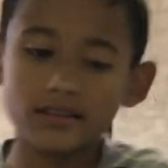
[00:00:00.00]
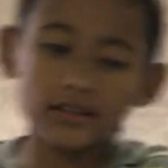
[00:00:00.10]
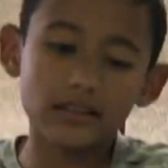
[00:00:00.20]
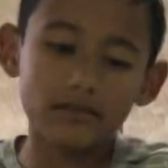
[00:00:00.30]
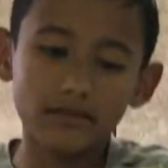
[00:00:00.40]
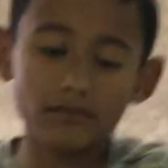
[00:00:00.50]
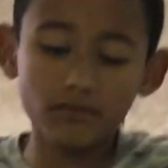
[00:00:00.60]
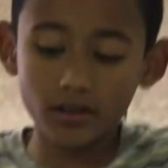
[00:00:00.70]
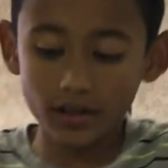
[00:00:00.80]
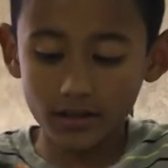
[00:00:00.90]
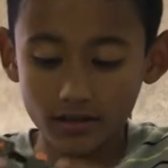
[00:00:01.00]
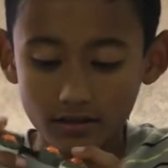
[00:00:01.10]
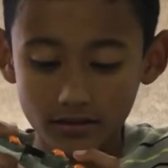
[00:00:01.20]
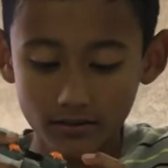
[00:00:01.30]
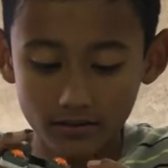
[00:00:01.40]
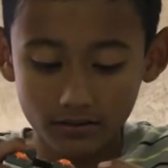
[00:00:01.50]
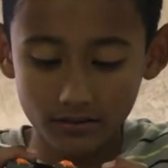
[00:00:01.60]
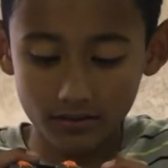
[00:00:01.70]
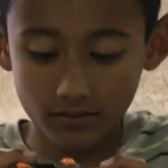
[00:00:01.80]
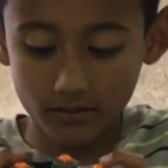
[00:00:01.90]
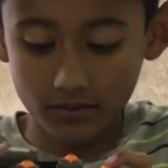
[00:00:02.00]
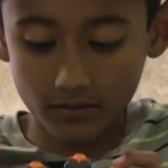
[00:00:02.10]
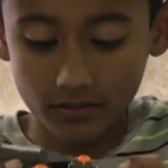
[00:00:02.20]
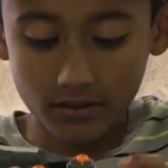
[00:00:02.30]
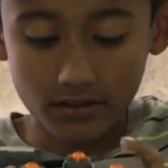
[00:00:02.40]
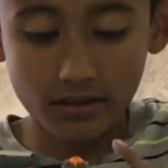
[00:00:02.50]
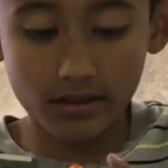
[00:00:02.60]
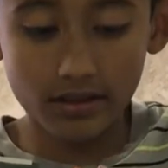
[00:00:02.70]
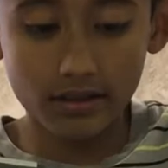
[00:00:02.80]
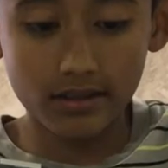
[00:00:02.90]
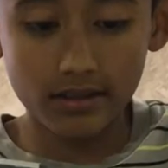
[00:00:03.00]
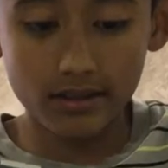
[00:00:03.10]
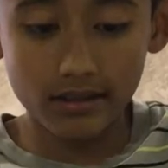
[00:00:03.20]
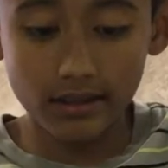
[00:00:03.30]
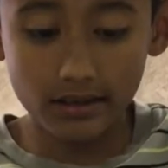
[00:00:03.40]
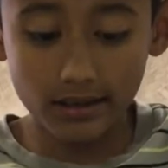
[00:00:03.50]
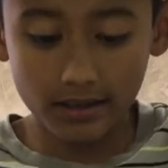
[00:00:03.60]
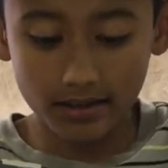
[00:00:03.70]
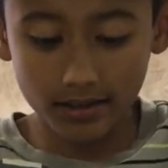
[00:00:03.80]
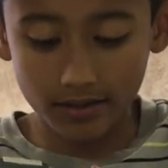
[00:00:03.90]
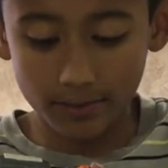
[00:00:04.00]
is how it works. This is